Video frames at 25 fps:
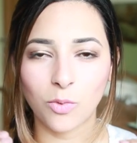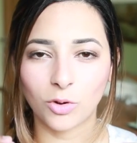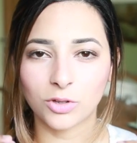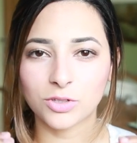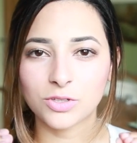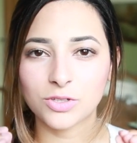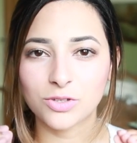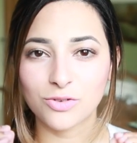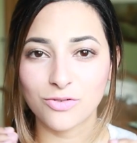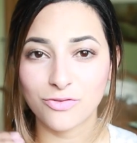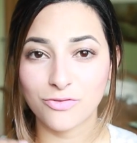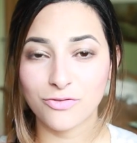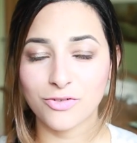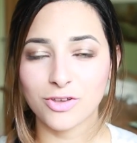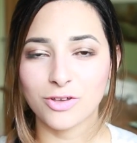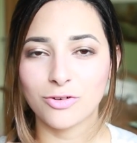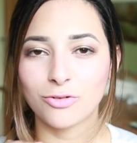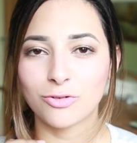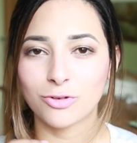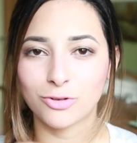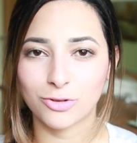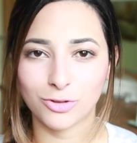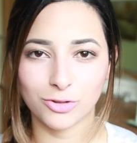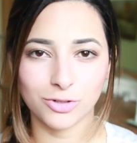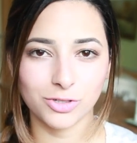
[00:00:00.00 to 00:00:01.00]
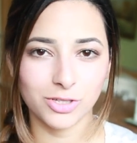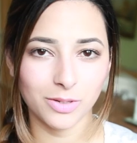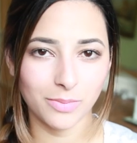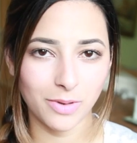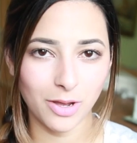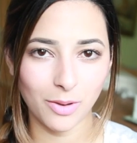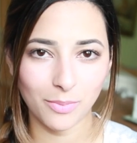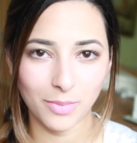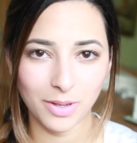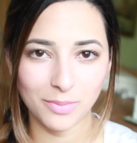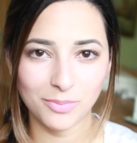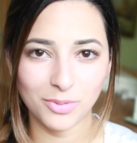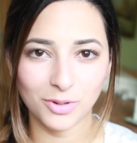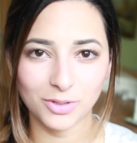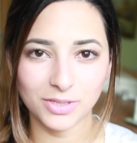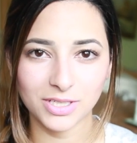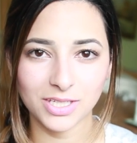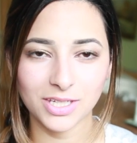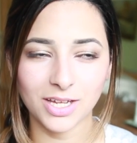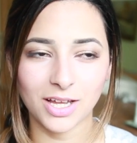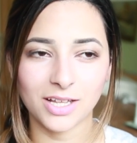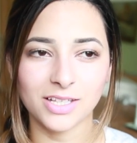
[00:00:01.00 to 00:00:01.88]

want to feel good about my body.